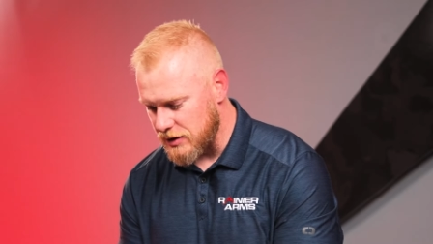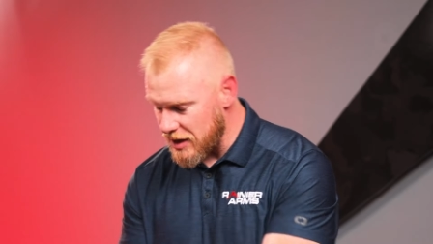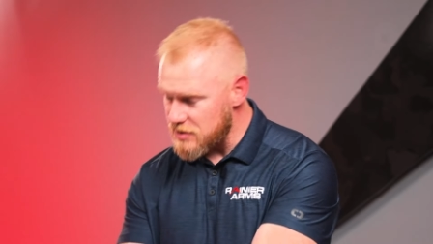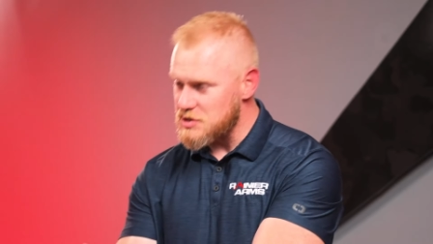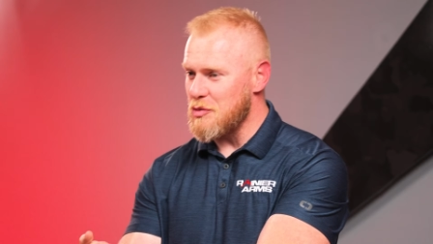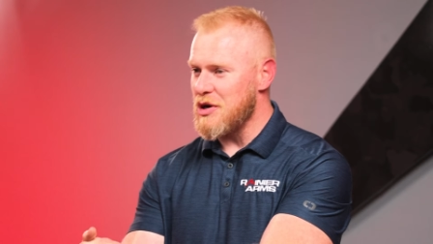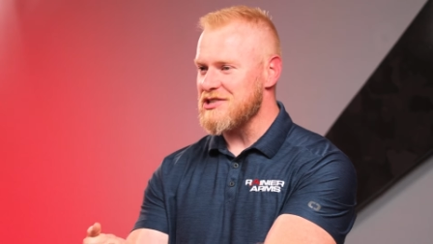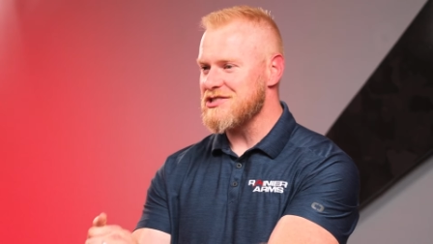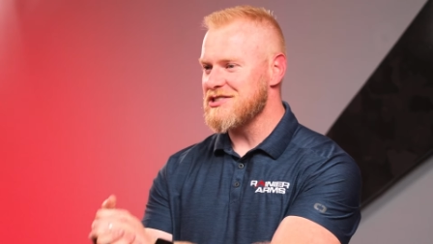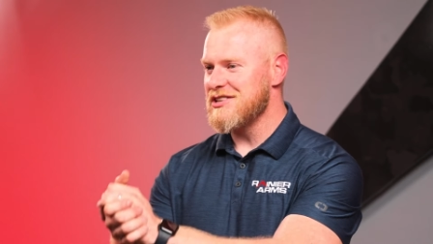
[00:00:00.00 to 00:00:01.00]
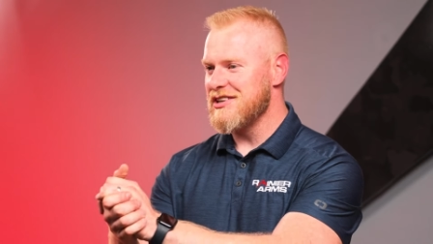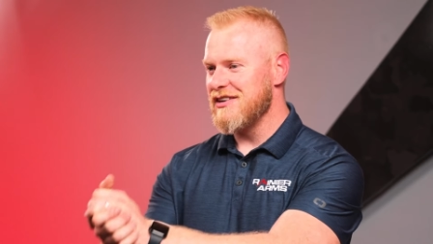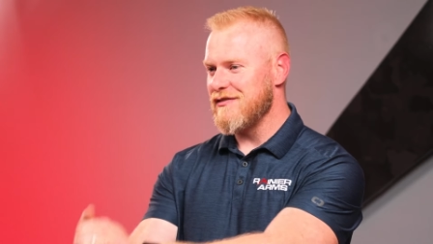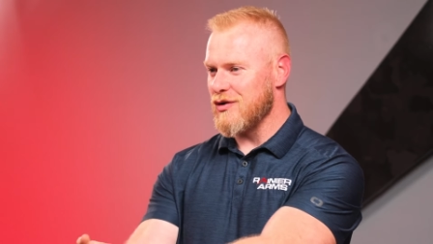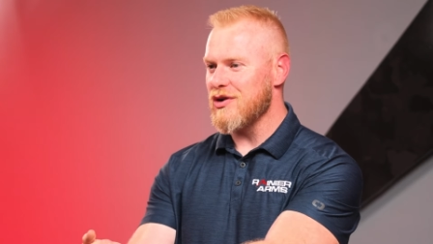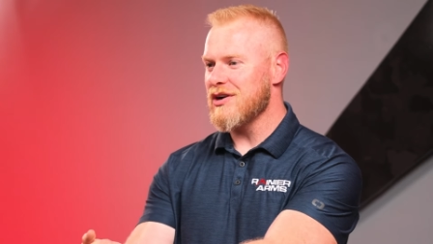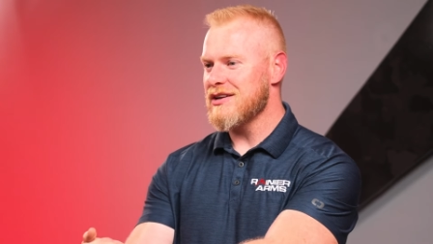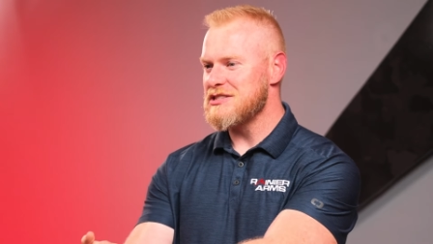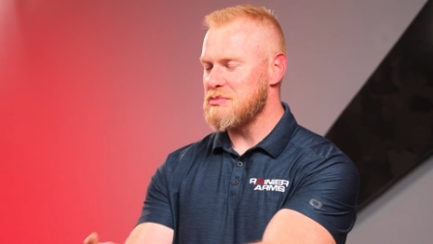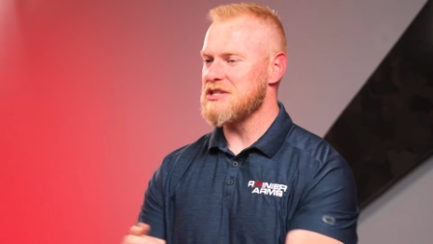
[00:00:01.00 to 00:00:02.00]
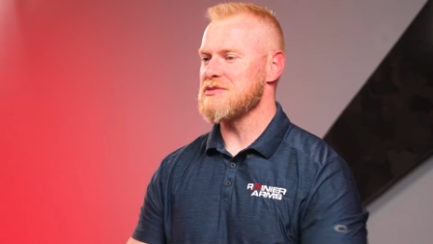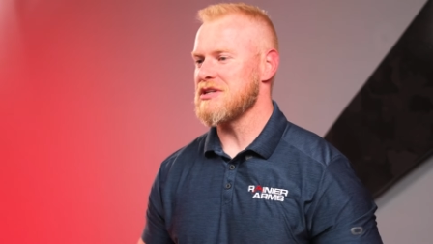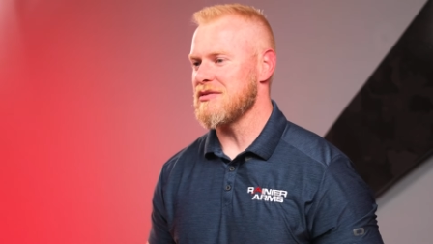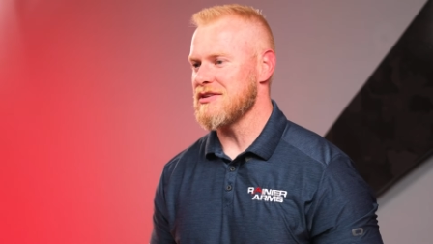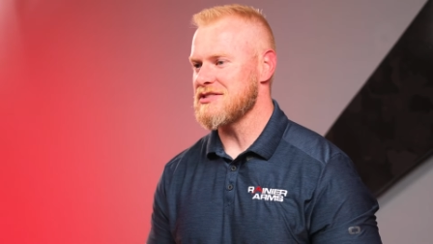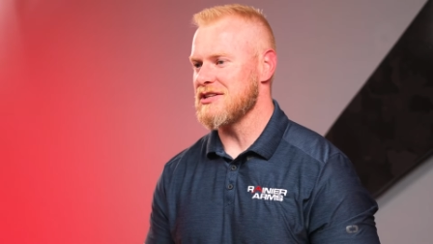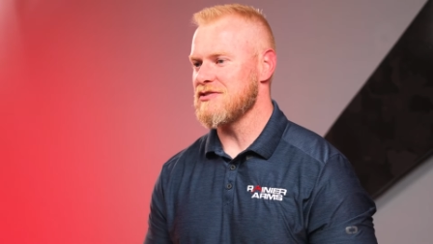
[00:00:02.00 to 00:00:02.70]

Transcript: thank you so much for spending some time with us on